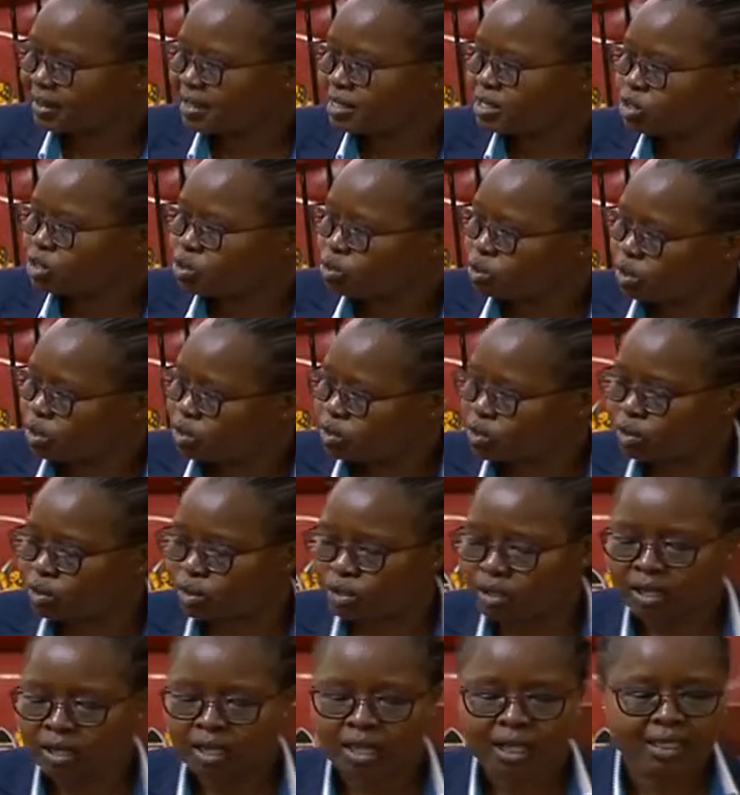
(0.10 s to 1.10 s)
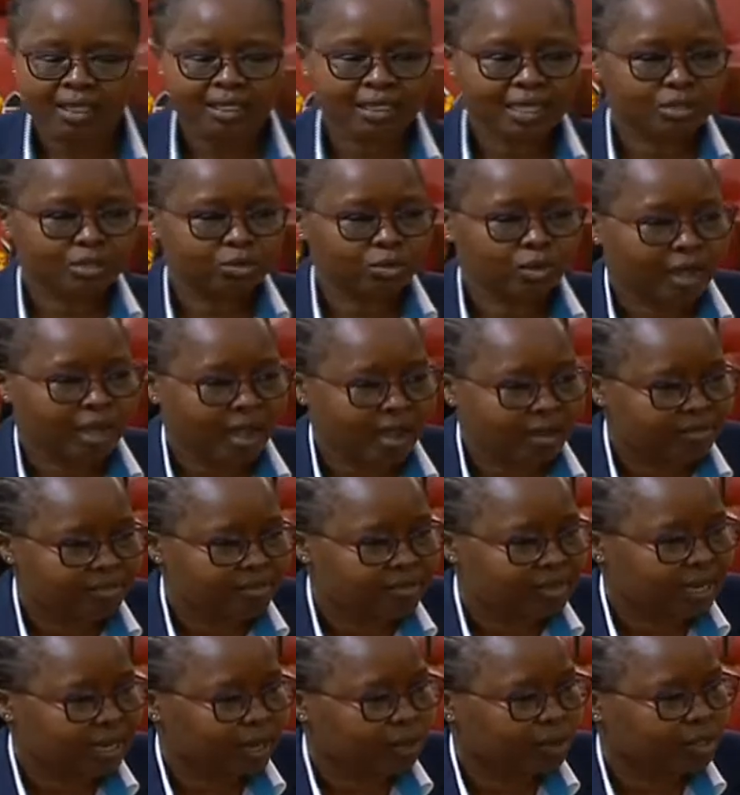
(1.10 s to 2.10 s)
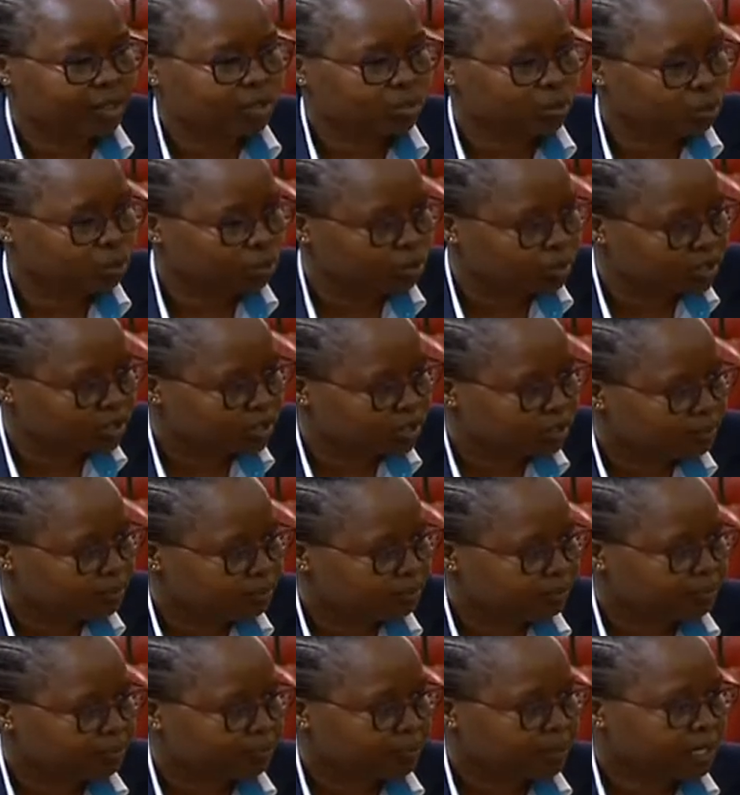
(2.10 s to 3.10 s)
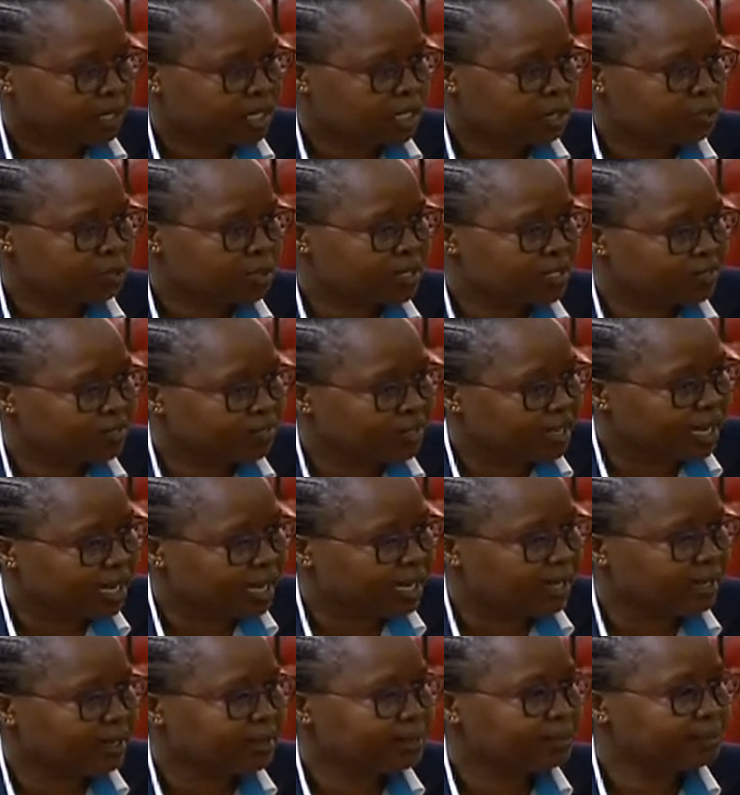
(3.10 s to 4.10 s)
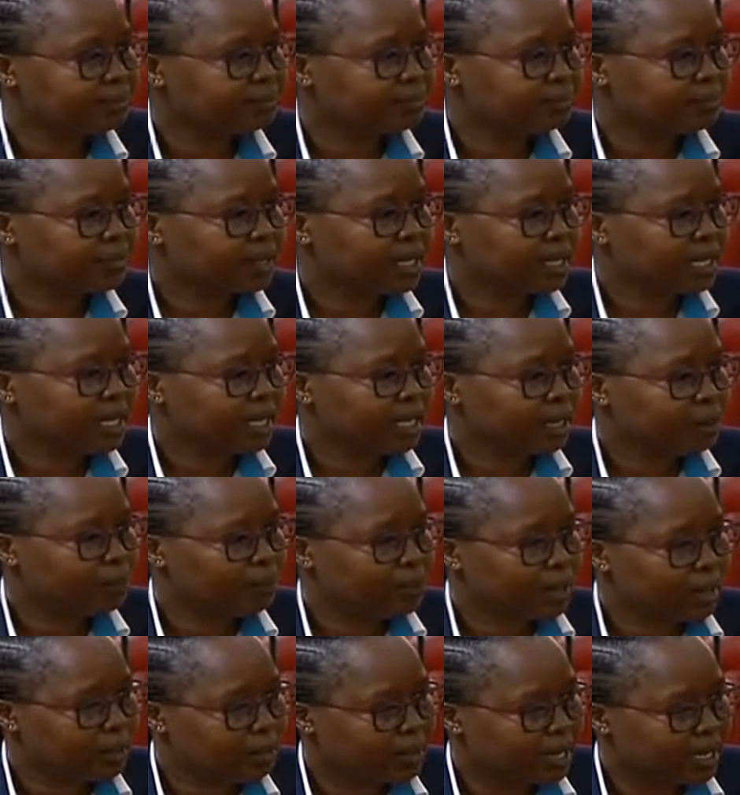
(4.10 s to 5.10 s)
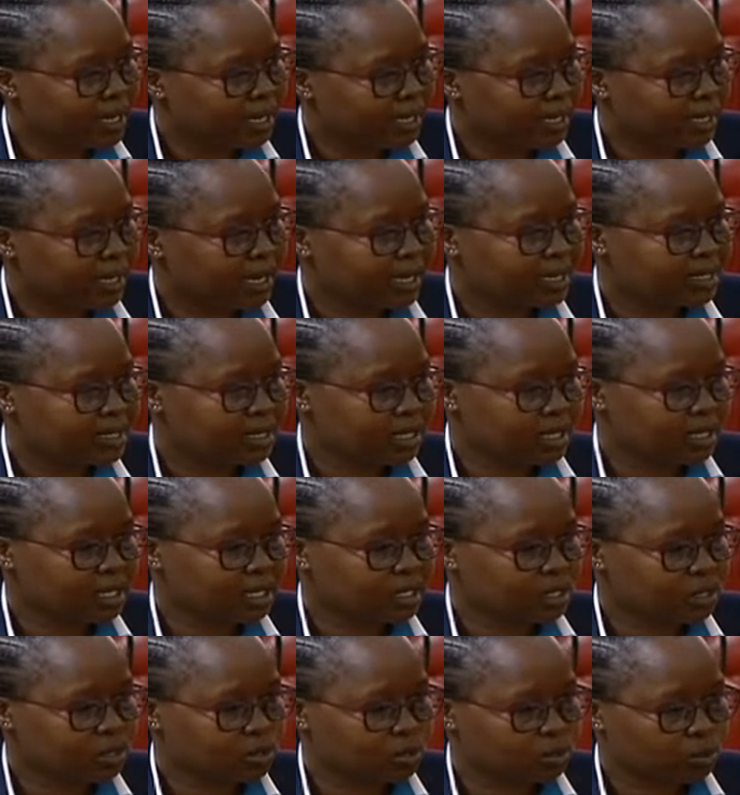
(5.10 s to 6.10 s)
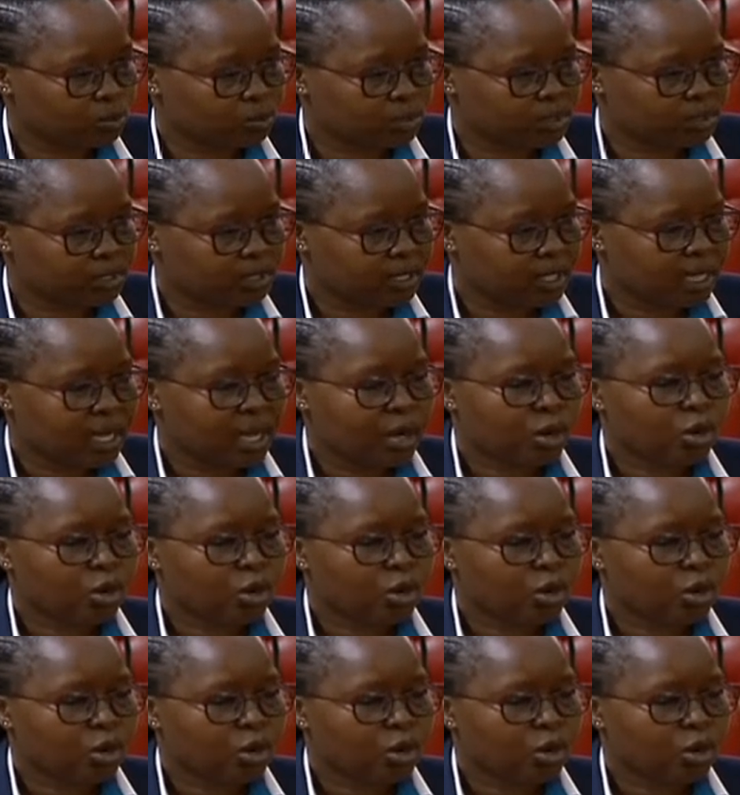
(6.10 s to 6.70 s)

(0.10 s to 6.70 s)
The situation that we have in our schools, specifically in primary and secondary schools.